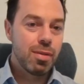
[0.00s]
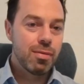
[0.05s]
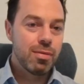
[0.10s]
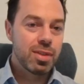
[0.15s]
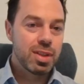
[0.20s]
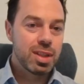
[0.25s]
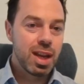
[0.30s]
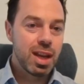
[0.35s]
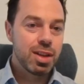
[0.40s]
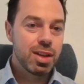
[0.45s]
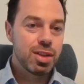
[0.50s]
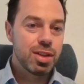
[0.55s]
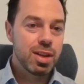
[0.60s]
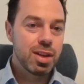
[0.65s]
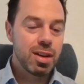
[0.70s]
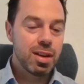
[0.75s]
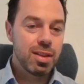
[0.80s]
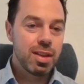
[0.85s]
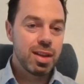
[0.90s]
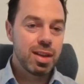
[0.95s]

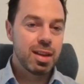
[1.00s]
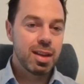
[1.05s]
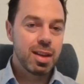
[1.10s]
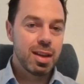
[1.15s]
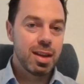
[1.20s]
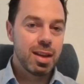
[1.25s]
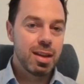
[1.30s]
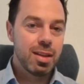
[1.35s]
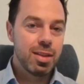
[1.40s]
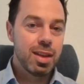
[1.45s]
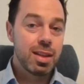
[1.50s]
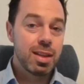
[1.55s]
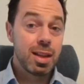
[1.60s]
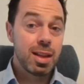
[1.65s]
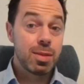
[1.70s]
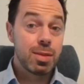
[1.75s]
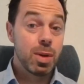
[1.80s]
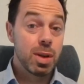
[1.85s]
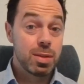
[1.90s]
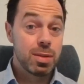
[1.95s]
conversation. I think
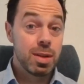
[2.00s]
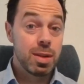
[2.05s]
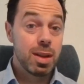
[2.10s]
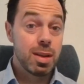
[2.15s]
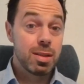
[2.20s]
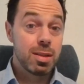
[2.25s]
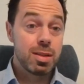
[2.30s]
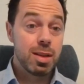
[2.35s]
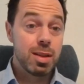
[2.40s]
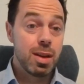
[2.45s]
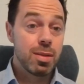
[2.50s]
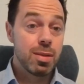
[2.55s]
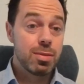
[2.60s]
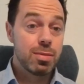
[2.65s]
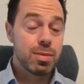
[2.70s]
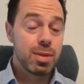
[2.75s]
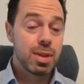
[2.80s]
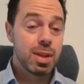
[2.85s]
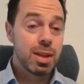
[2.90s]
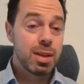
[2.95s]
that's why
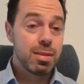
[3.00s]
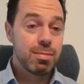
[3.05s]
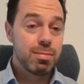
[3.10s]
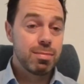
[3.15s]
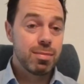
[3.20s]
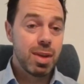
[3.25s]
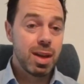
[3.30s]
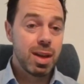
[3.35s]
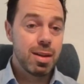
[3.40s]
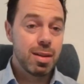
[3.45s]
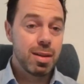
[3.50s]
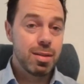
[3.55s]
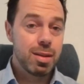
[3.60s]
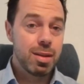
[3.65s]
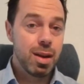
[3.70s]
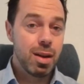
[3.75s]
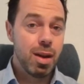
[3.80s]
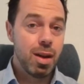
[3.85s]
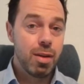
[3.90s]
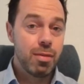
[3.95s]
it's really
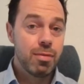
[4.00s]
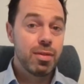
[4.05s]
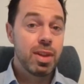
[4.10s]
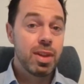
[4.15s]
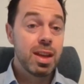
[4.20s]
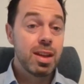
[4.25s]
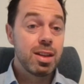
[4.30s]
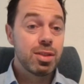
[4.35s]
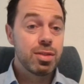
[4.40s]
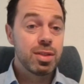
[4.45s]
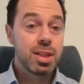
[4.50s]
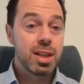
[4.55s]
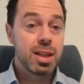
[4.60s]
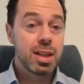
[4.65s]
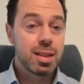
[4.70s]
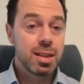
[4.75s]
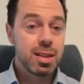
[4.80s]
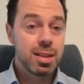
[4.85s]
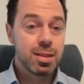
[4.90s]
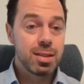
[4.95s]
hopefully
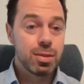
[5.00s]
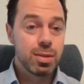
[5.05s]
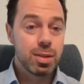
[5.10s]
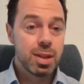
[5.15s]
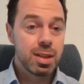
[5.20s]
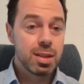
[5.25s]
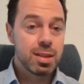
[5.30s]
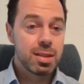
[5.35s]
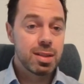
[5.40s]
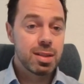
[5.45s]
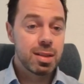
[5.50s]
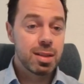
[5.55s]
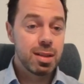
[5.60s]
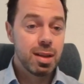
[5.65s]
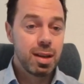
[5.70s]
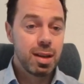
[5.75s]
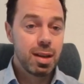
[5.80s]
interesting to this audience to